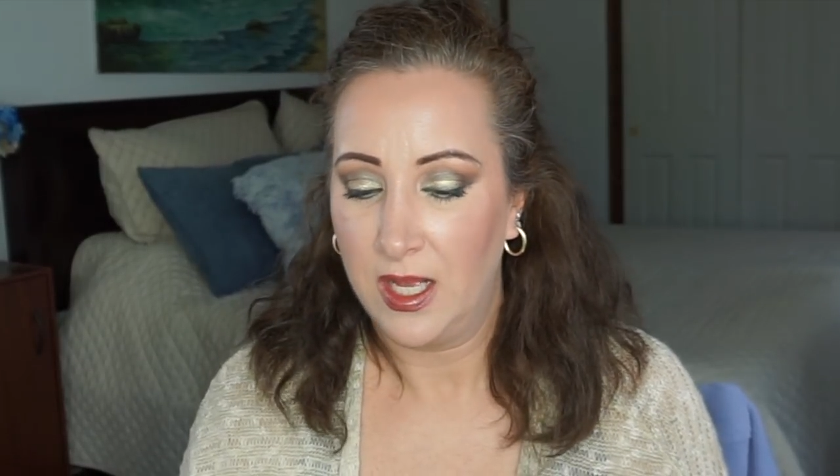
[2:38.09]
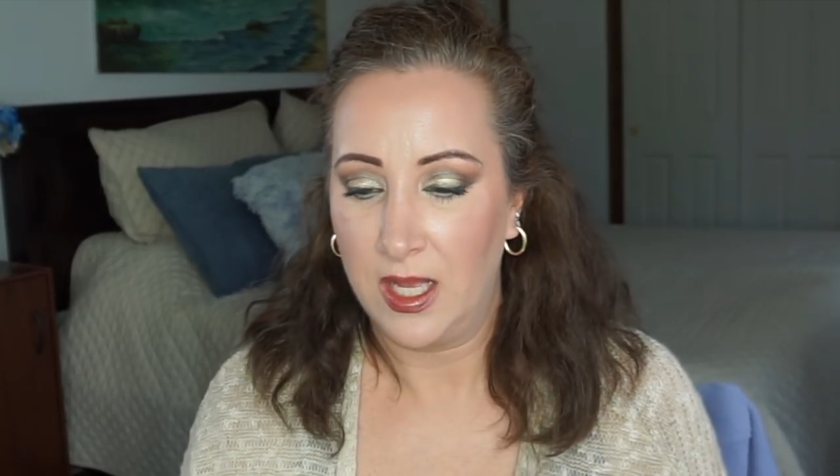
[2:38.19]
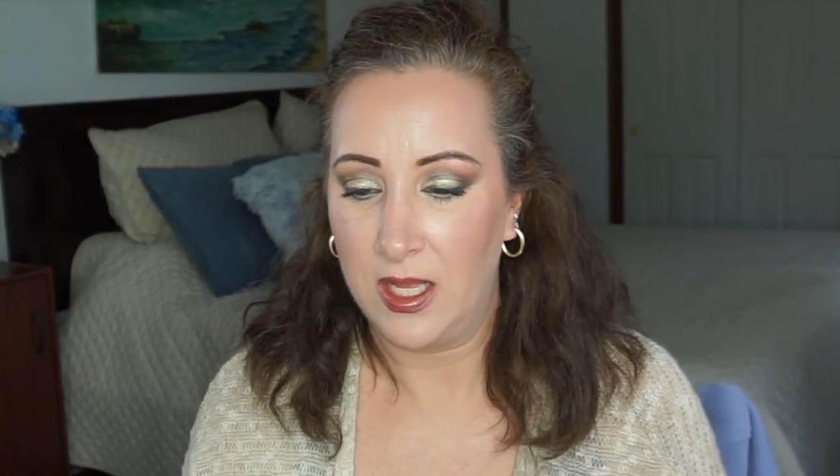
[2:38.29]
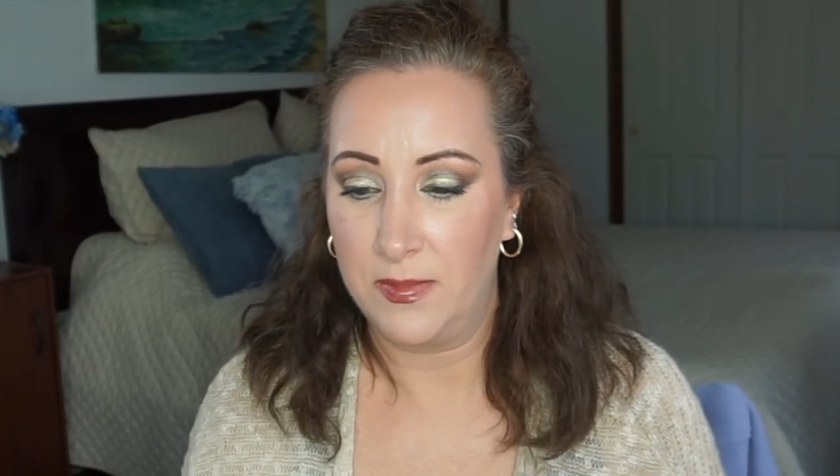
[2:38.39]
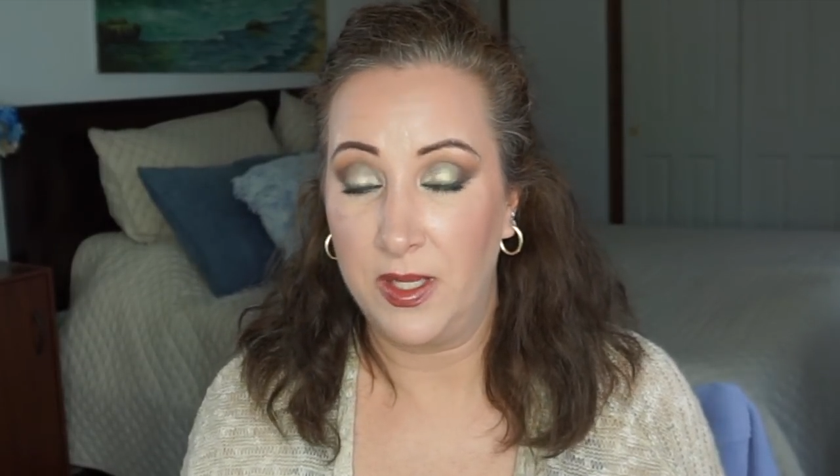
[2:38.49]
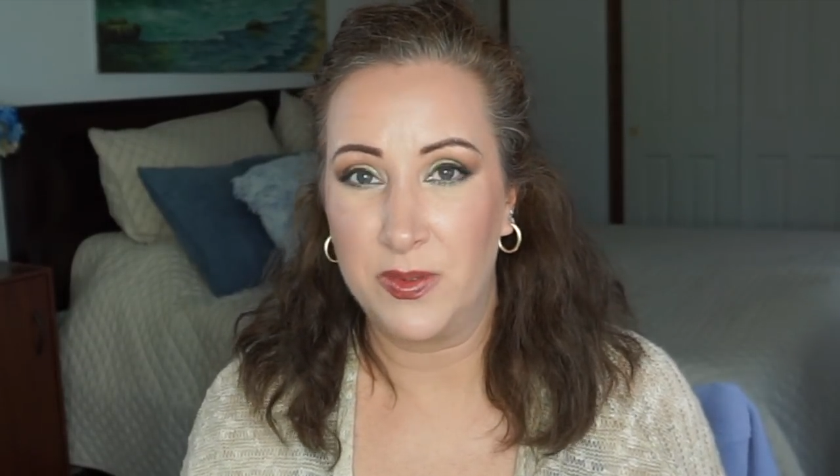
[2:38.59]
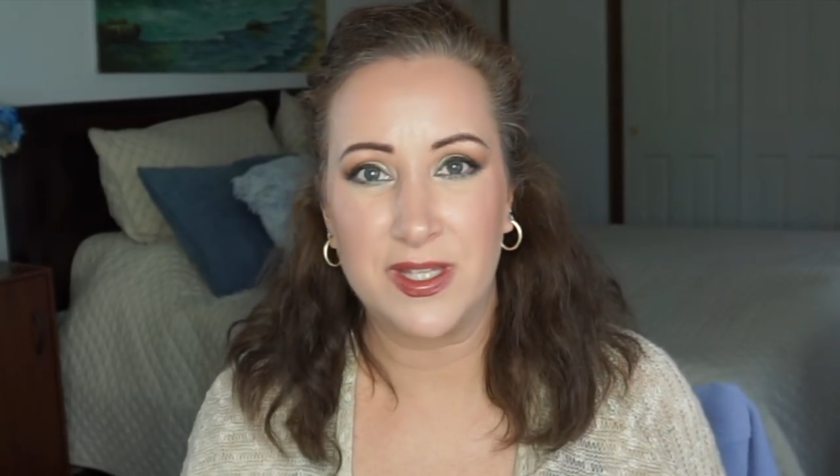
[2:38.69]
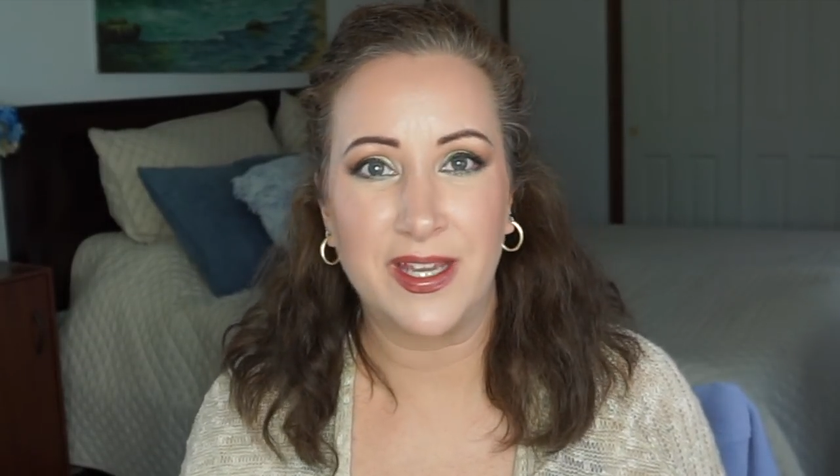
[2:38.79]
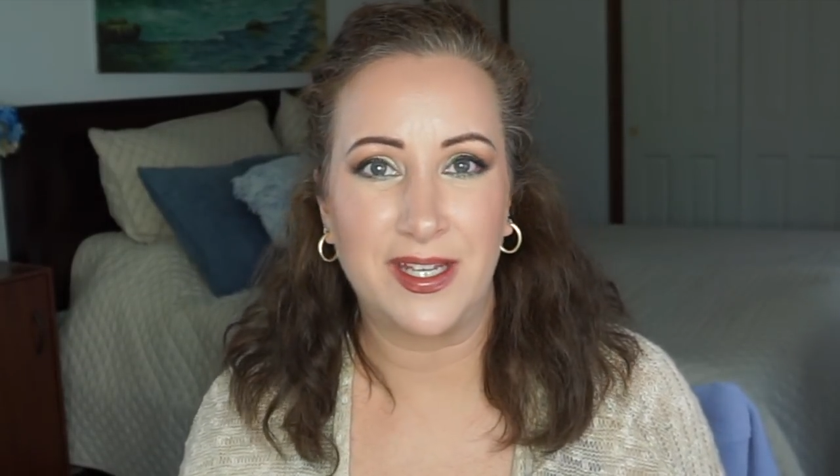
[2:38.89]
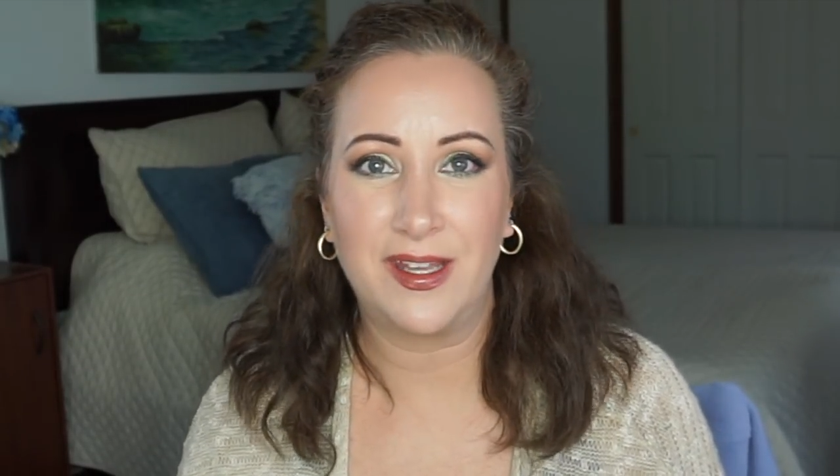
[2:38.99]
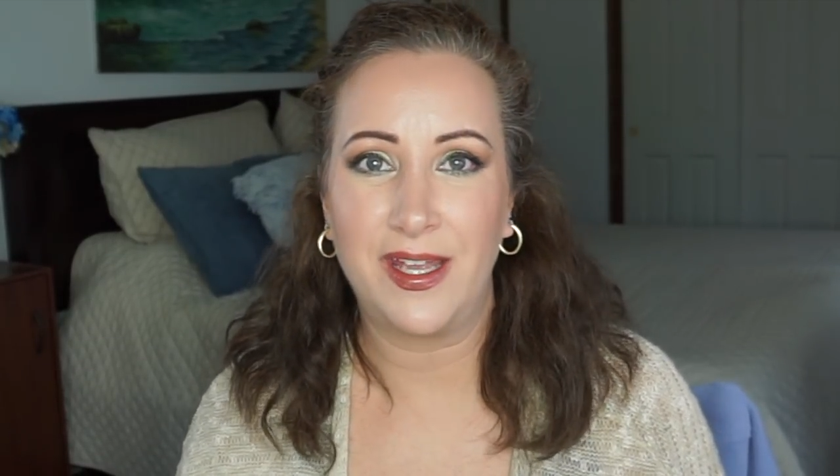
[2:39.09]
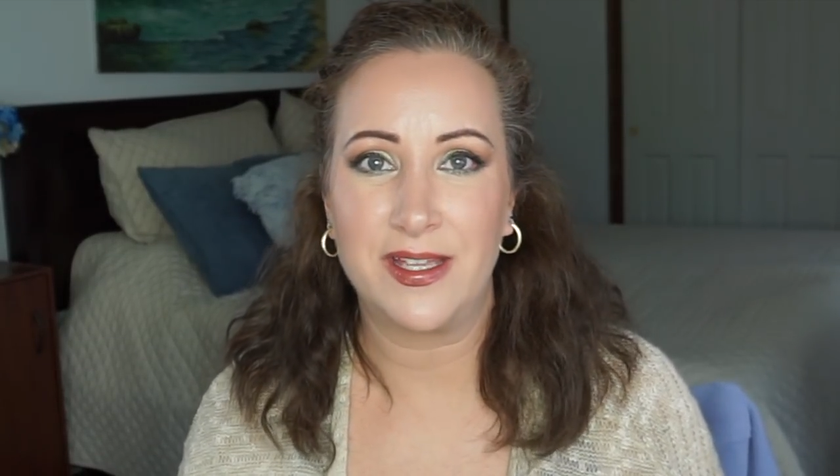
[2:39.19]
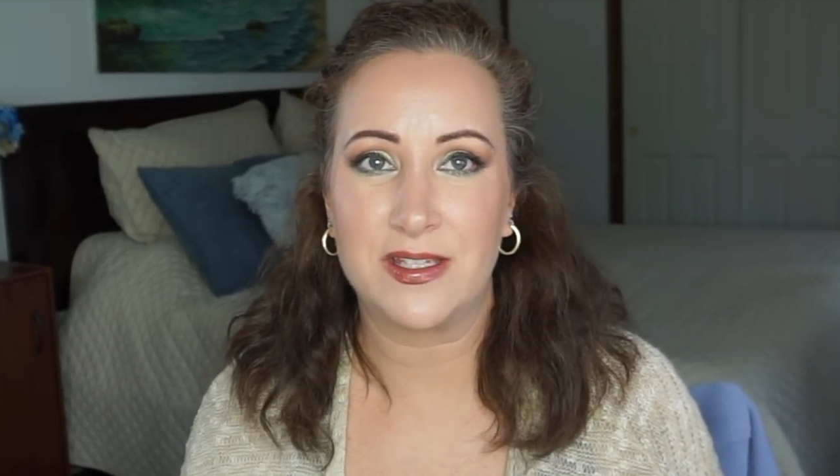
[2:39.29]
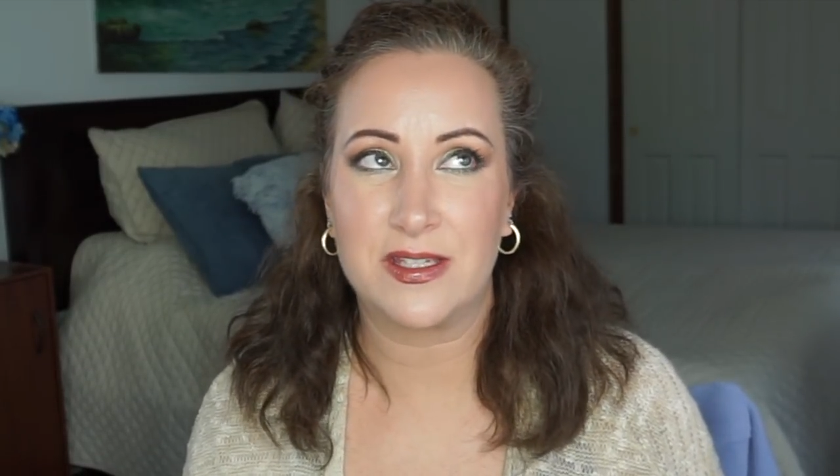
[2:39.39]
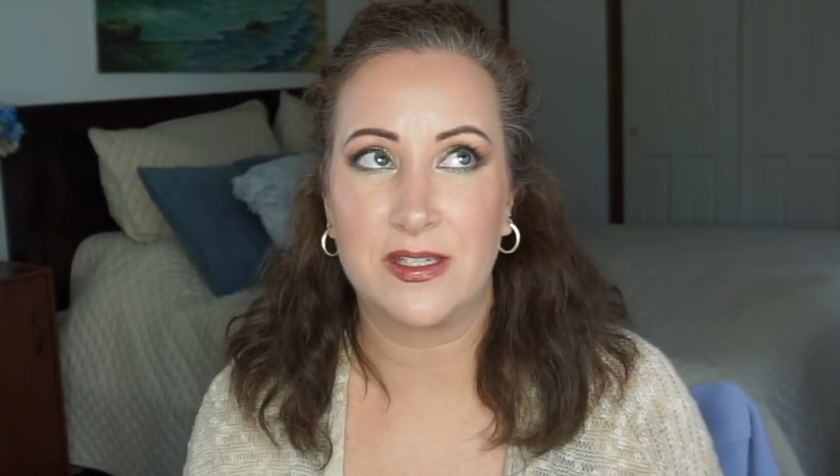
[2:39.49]
Um, it was like a
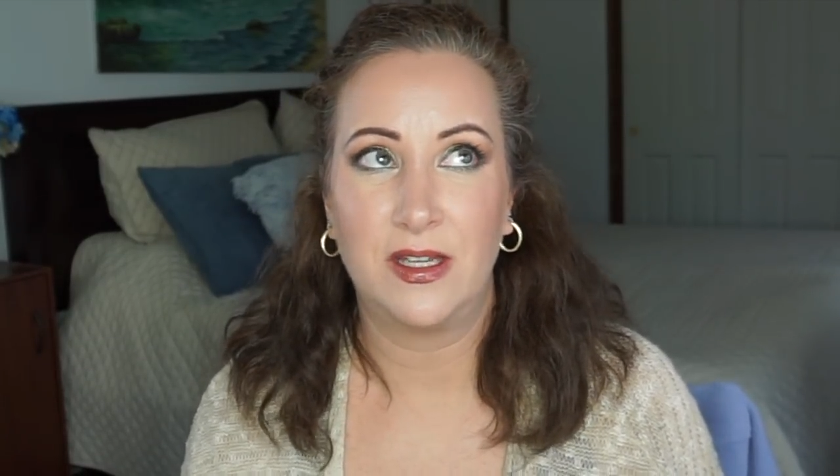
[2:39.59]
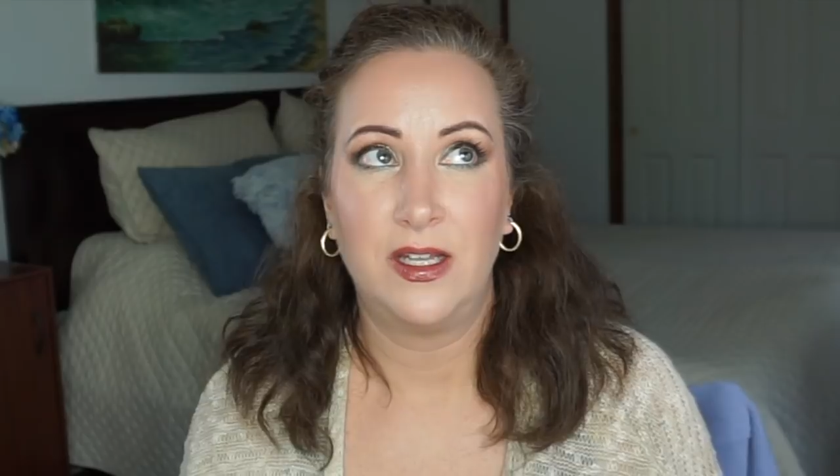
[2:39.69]
nice,